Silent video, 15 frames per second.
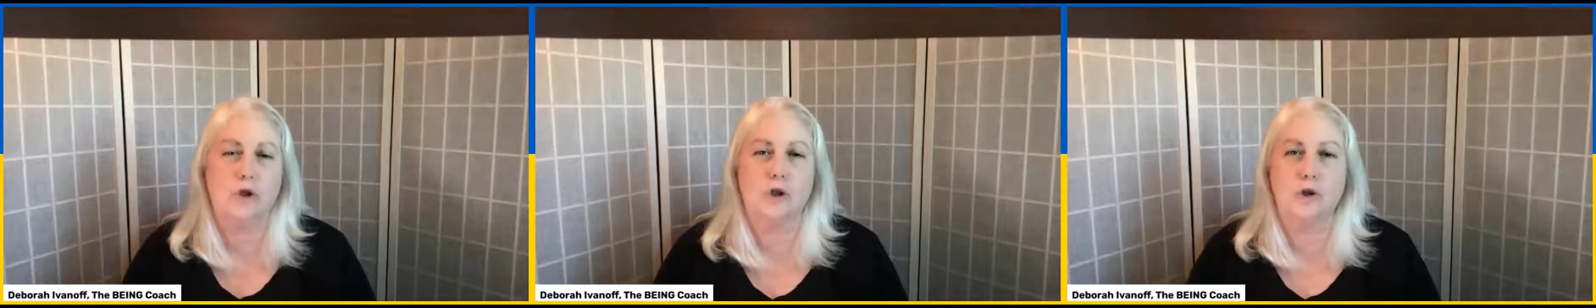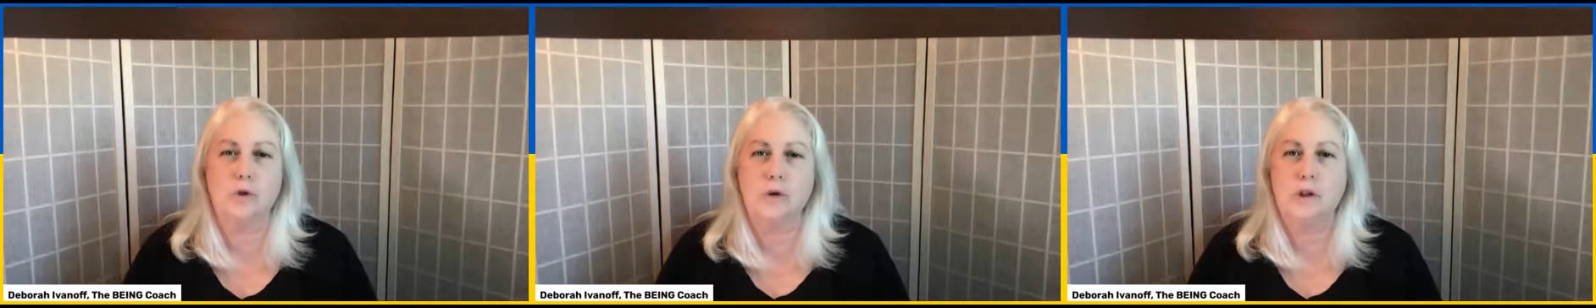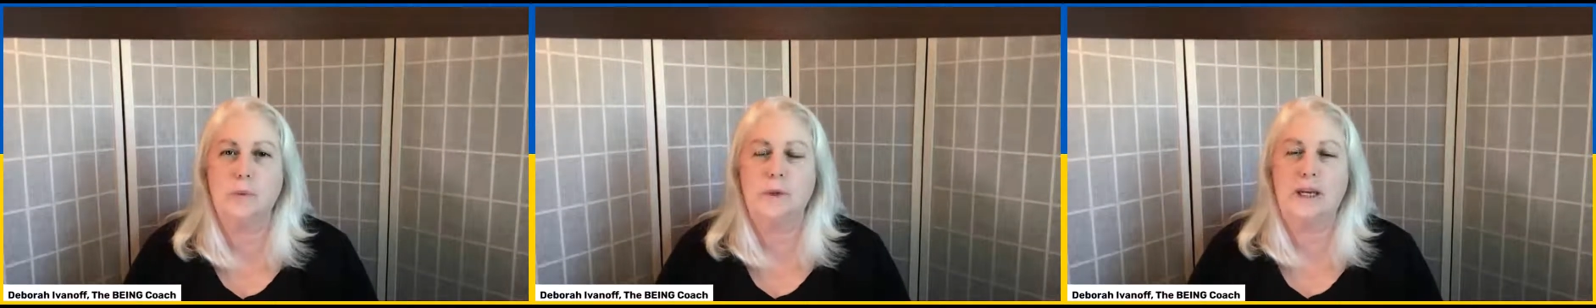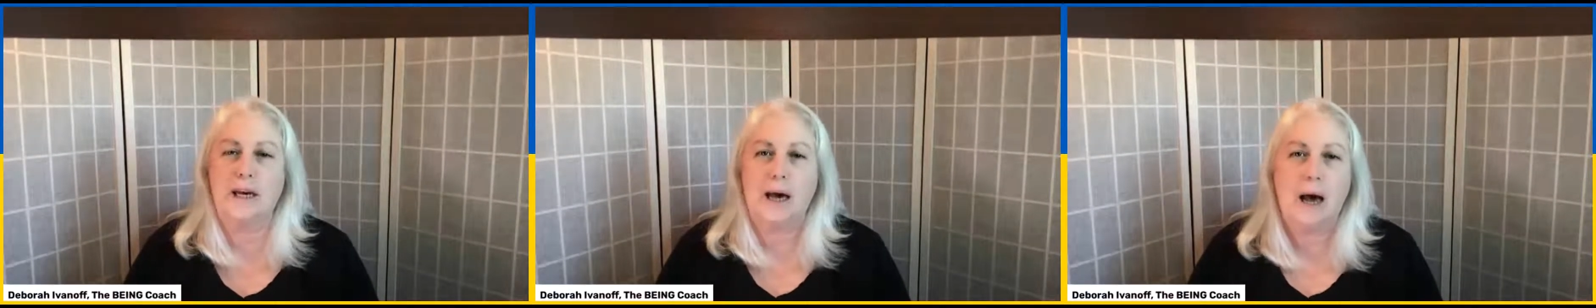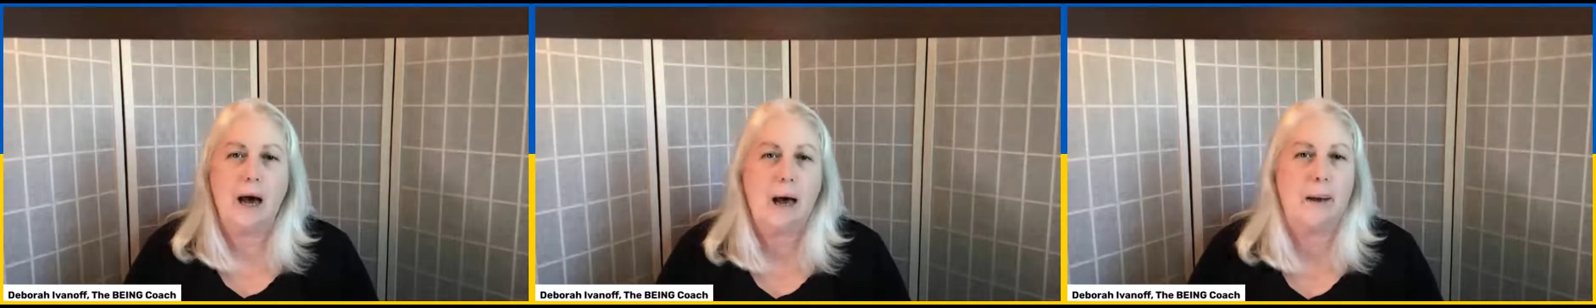choose to
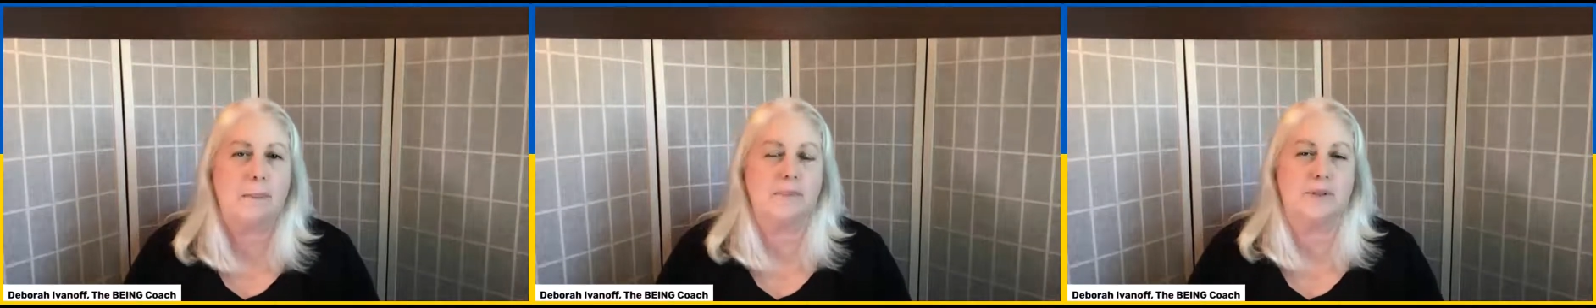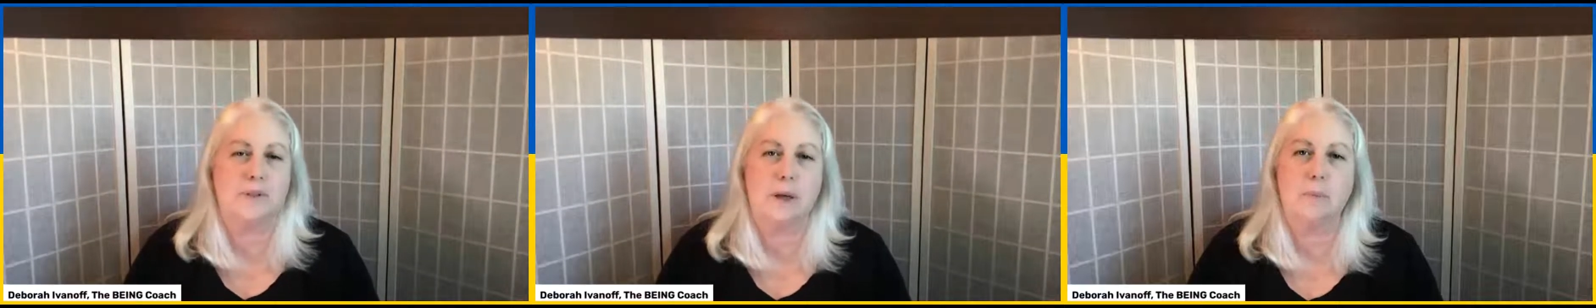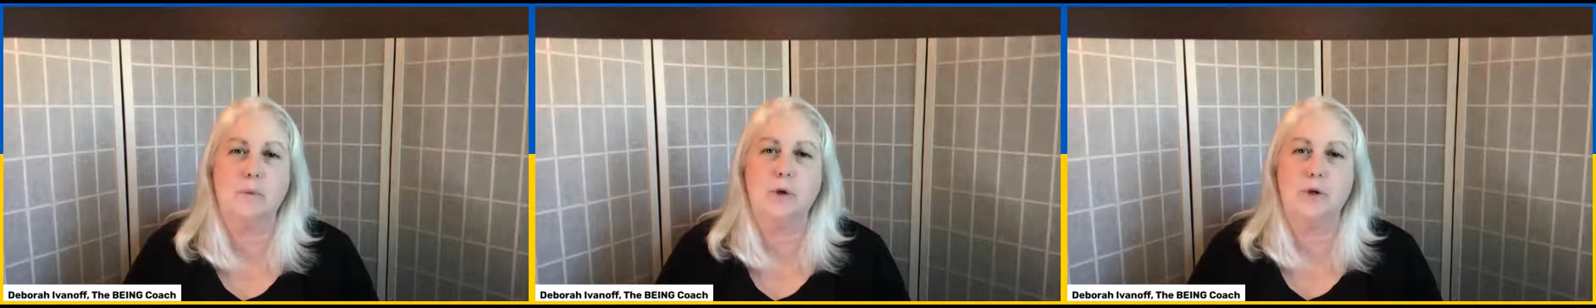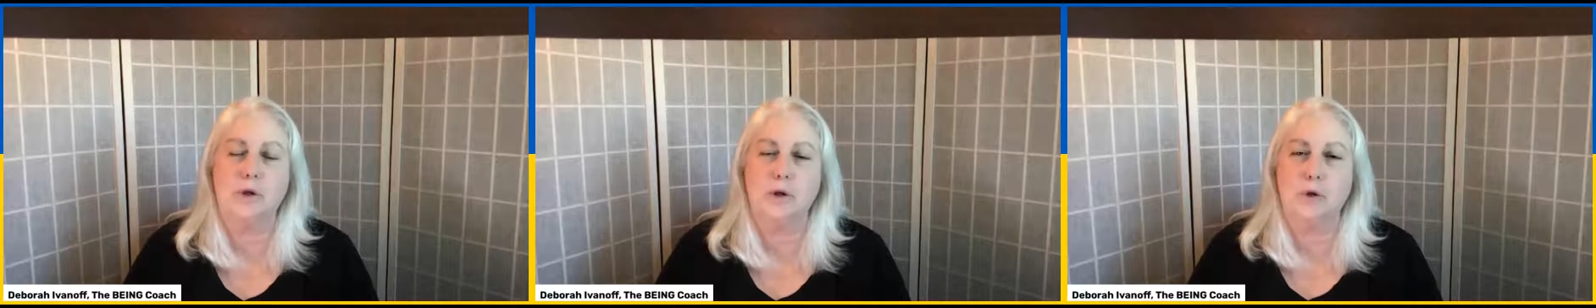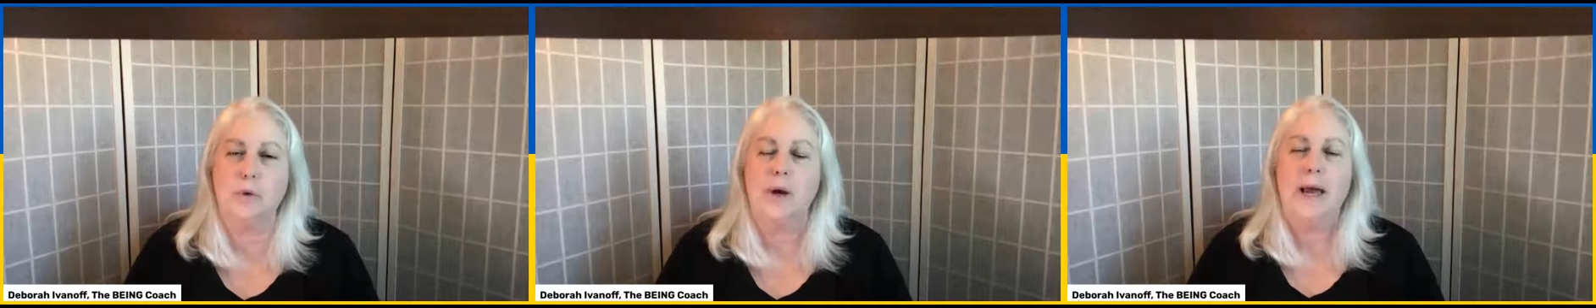become someone
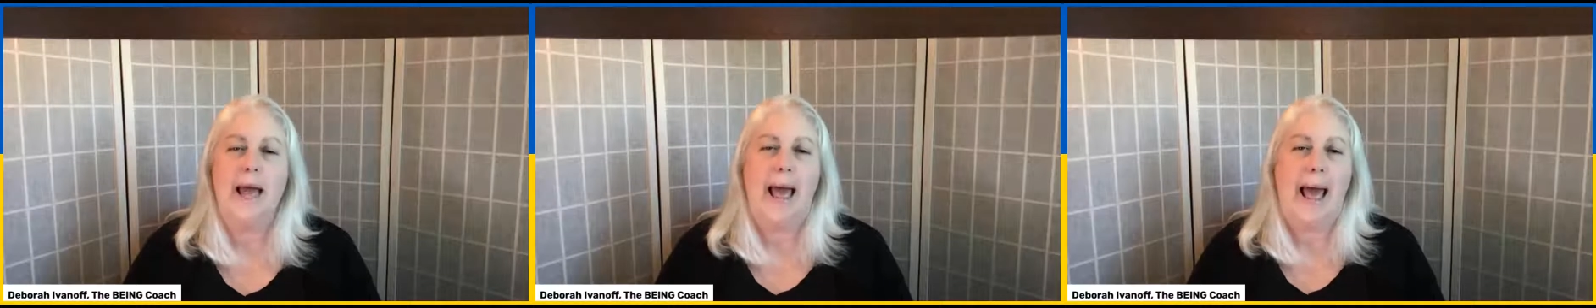new,